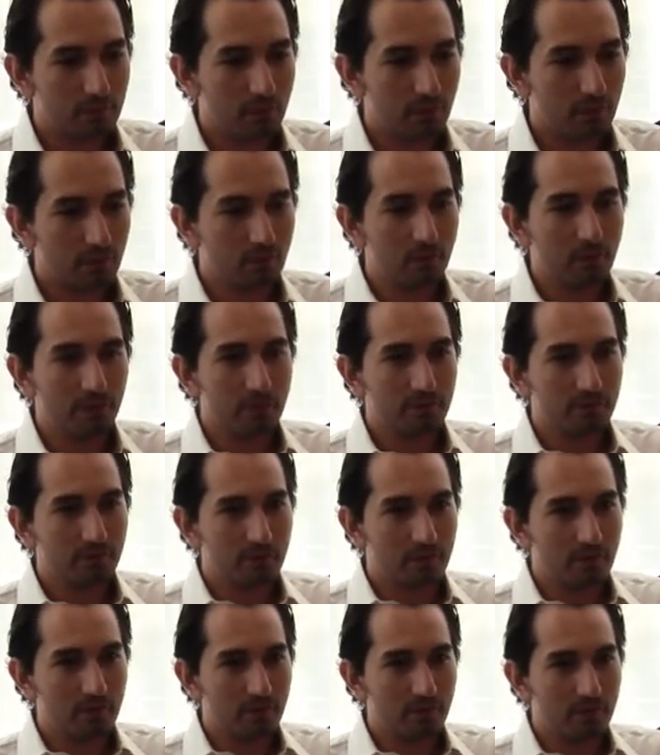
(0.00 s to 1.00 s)
I don't like
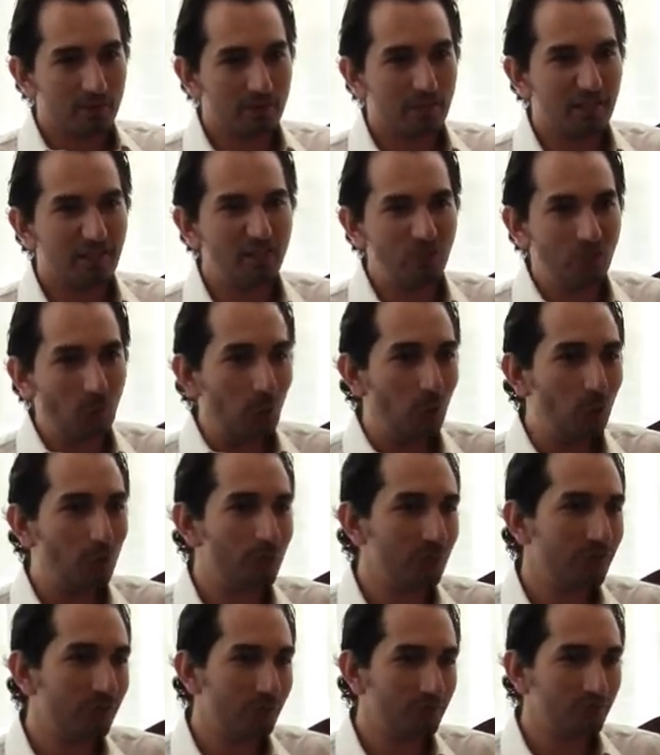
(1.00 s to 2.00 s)
to say no
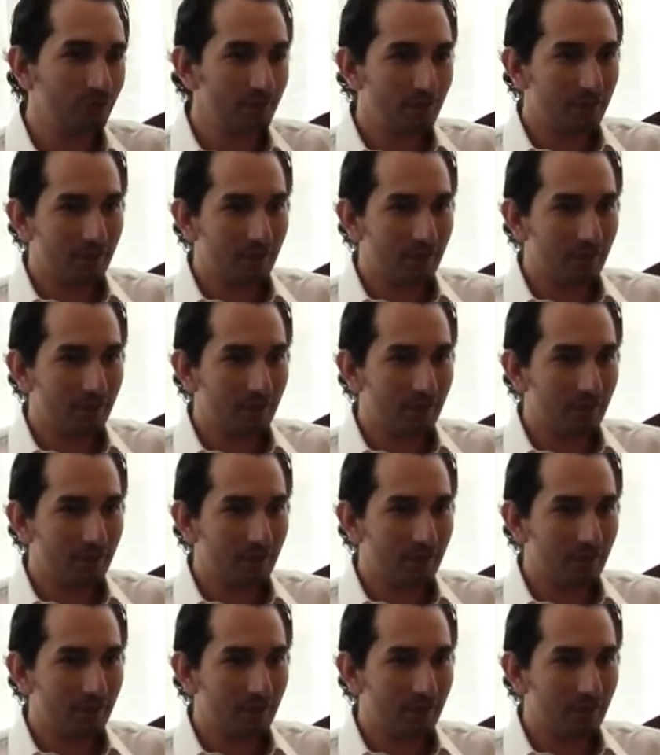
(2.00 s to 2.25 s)
to food.